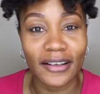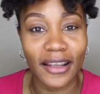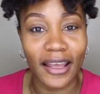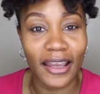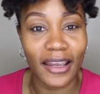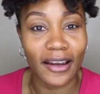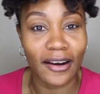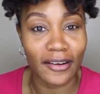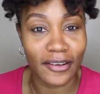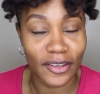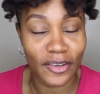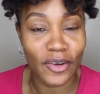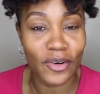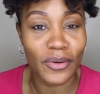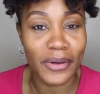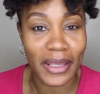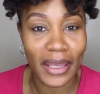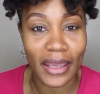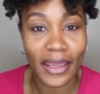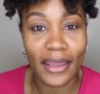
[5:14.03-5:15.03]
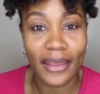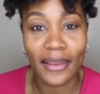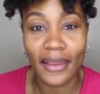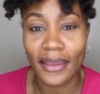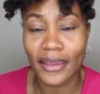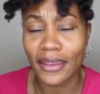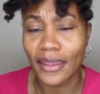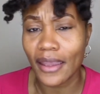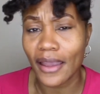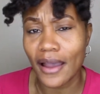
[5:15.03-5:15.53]
Like, are you okay?
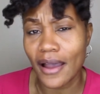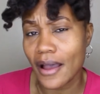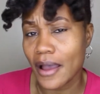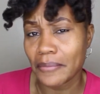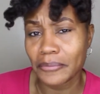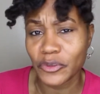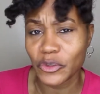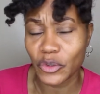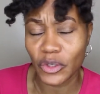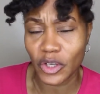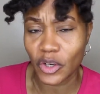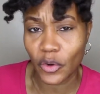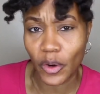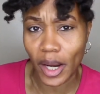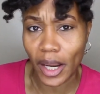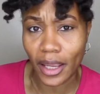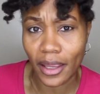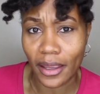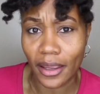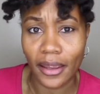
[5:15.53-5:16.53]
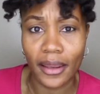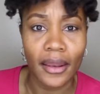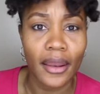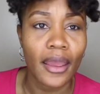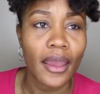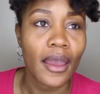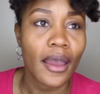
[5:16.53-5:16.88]
Like, yeah, I'm doing great.